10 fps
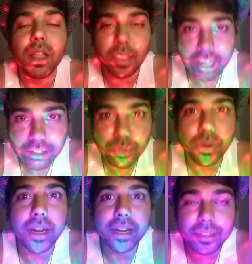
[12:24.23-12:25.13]
That's
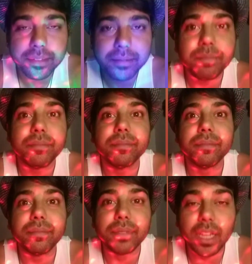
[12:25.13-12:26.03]
right,
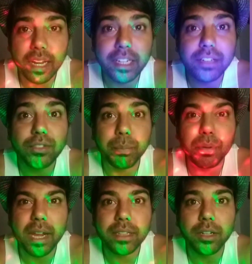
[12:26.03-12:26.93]
the Caliph's
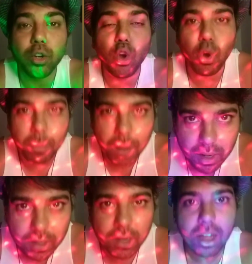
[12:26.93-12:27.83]
brother
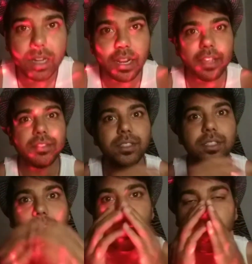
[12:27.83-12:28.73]
Omar
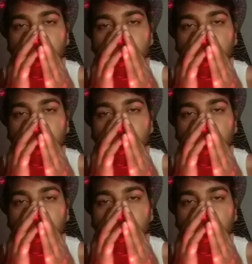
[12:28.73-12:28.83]
arrives.